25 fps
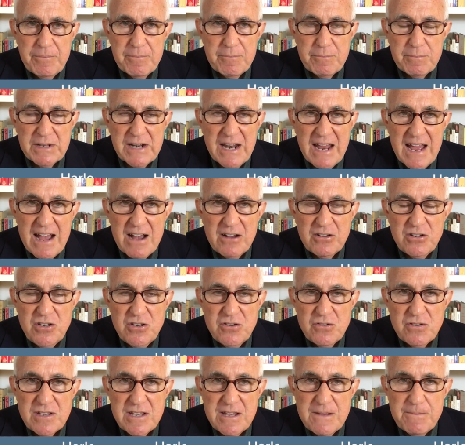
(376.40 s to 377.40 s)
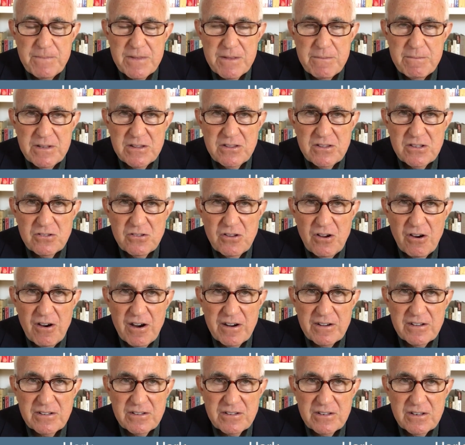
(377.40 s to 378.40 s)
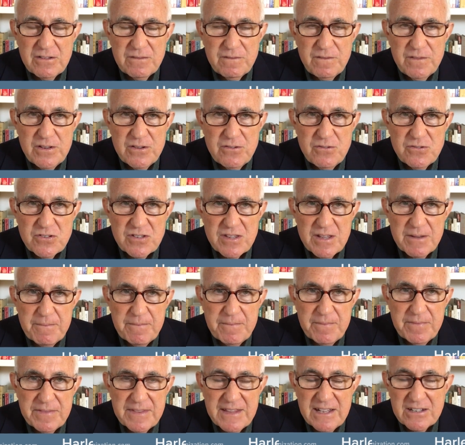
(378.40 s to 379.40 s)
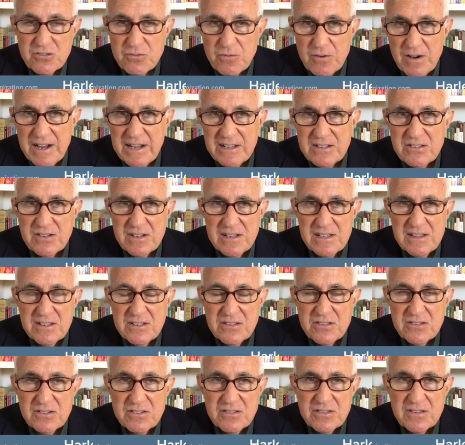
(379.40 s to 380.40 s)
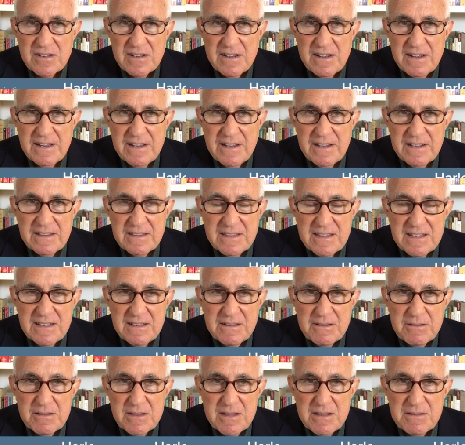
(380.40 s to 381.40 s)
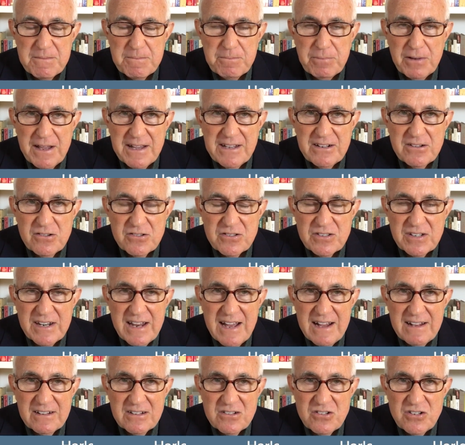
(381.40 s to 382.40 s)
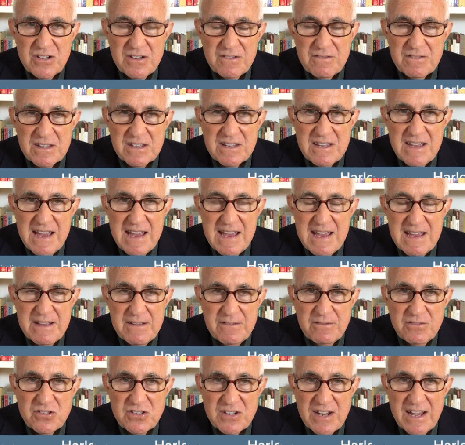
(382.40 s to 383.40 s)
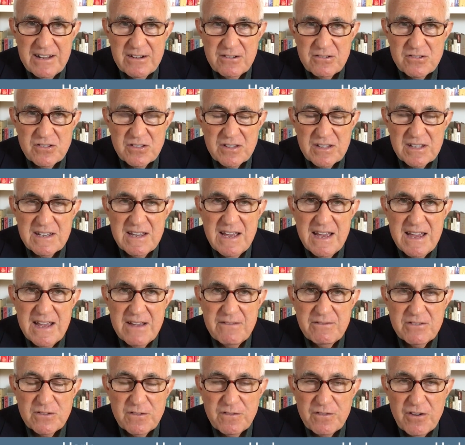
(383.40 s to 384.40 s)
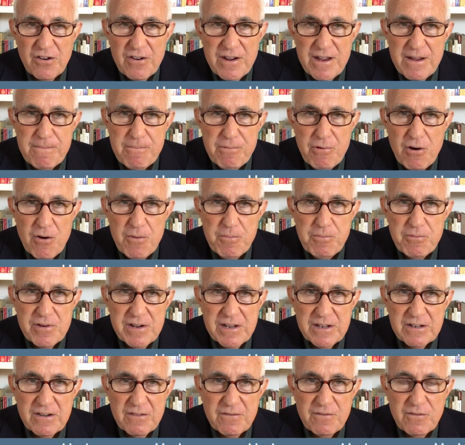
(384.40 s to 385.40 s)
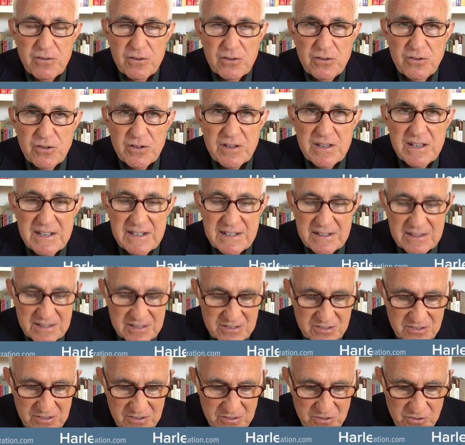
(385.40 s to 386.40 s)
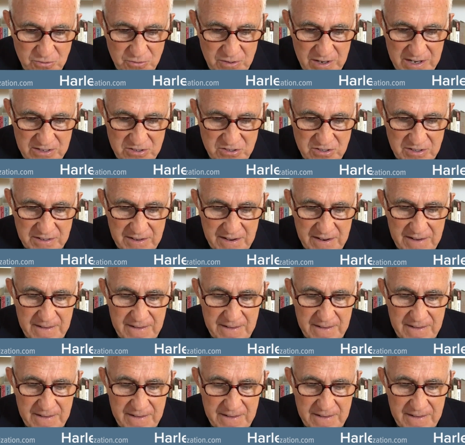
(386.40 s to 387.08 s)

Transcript: but how do you keep them in the dark and confuse them? That's why I say this is the Plato's analogy of the cave, shadows in the cave, is very appropriate for looking at this situation.